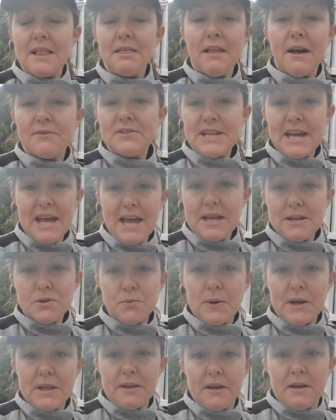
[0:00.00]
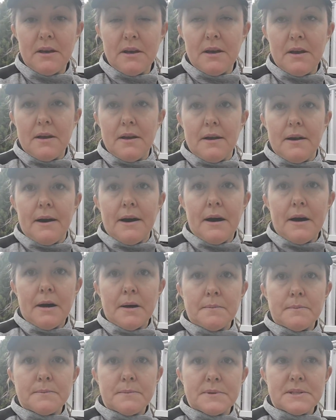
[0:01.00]
I love to end with
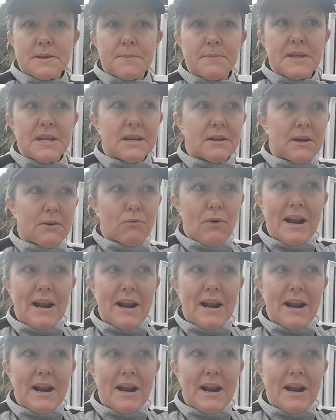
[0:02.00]
something